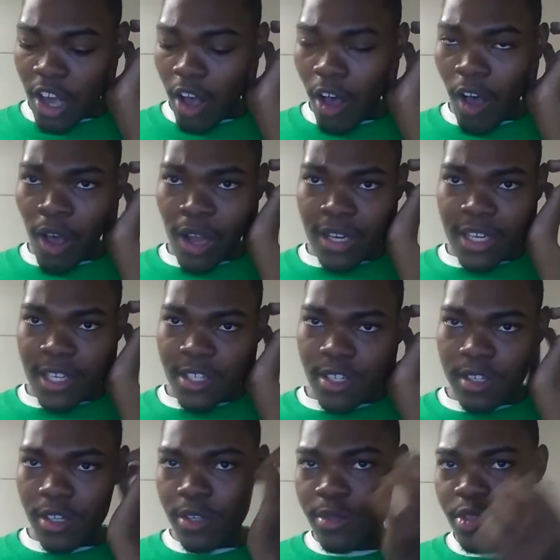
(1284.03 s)
all this
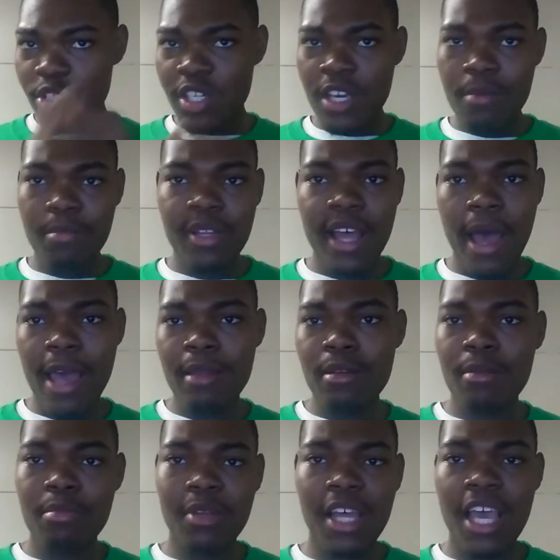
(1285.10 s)
little shit plotting
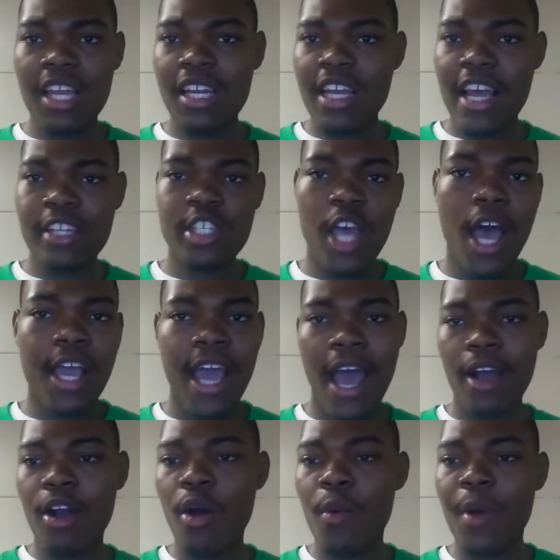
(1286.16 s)
and planning that y'all
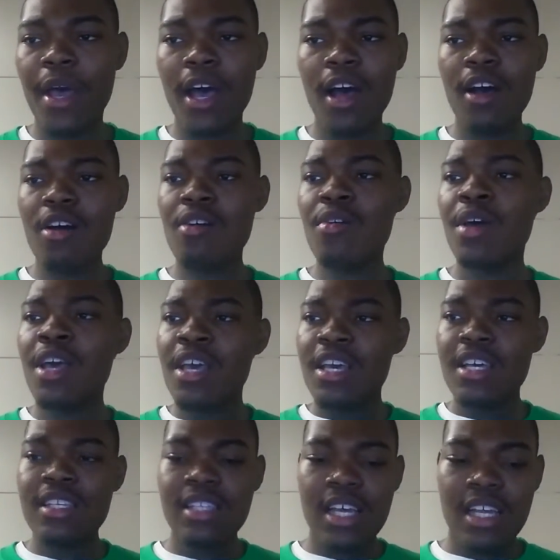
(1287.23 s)
got going on
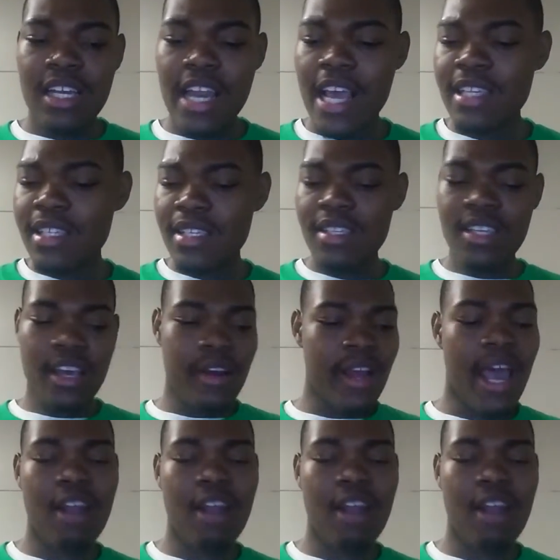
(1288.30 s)
is unnecessary.